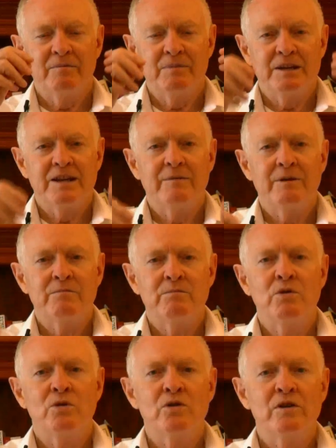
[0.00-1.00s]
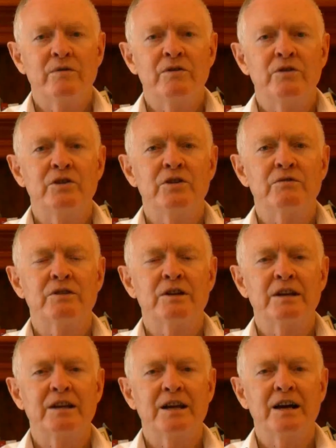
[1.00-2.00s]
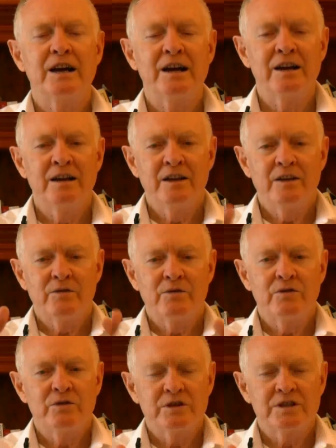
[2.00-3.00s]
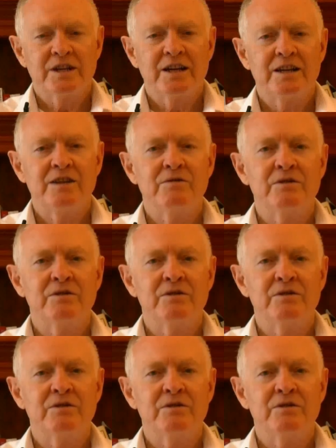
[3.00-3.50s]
becoming more of who you really are through study,